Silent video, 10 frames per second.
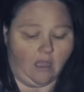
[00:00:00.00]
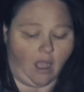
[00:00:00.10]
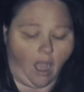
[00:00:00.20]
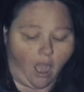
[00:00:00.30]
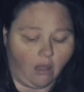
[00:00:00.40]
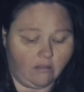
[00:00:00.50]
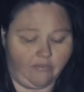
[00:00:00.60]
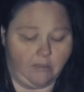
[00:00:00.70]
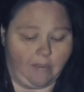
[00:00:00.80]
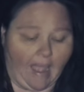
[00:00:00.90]
all of
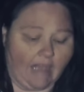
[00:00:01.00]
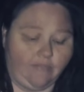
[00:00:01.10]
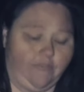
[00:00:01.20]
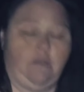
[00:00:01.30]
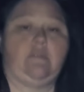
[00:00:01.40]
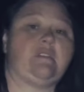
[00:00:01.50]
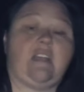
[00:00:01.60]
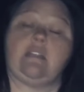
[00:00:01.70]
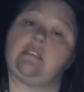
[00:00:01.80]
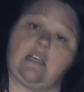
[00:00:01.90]
the bad foods
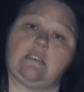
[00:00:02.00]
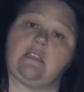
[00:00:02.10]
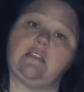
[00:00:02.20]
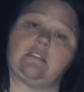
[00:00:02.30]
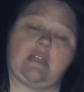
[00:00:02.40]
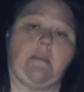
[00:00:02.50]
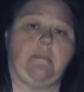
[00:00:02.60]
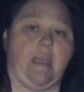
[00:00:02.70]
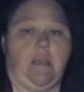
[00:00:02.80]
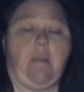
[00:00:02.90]
that doesn't
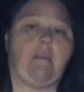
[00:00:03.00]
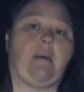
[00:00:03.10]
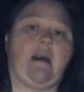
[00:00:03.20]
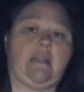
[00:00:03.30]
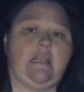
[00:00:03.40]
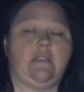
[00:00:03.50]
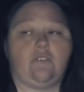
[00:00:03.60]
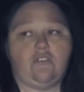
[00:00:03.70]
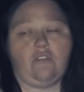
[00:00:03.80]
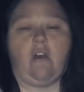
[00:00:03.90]
make my body
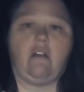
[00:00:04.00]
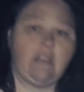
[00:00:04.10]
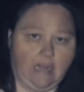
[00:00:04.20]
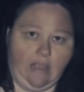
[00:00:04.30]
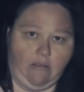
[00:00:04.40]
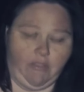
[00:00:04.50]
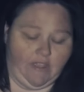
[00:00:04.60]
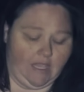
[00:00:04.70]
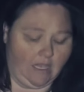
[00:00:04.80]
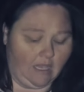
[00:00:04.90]
strong and
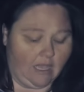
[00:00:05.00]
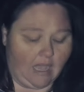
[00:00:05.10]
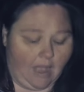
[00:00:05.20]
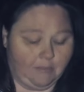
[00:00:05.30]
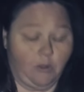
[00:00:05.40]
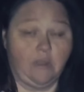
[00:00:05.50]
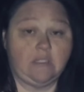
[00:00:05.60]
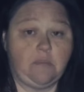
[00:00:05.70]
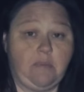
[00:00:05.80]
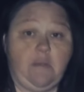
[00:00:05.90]
healthy. I'm going
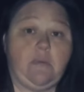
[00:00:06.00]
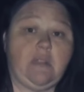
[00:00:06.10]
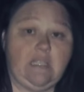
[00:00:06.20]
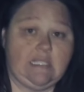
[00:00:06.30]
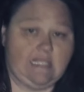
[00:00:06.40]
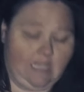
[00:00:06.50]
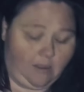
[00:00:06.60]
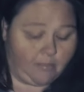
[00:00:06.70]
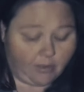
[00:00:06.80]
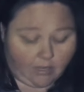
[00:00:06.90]
to be
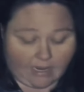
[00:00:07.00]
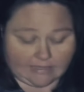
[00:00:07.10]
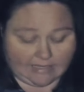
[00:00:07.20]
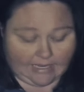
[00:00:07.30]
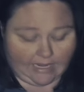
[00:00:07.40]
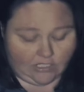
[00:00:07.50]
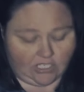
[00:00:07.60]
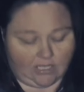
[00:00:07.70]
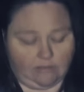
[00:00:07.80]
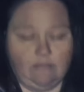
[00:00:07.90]
releasing
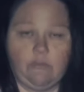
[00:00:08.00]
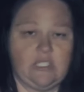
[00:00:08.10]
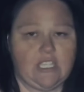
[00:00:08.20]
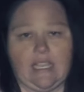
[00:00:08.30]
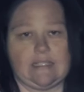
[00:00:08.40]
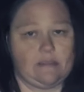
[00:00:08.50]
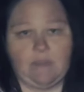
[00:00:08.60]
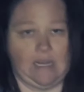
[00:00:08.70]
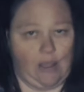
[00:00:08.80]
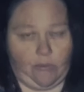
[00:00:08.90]
procrastination, which gets
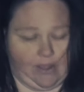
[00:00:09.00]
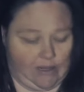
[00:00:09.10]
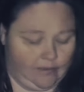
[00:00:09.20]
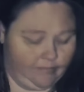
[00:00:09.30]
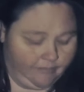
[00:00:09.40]
me nowhere.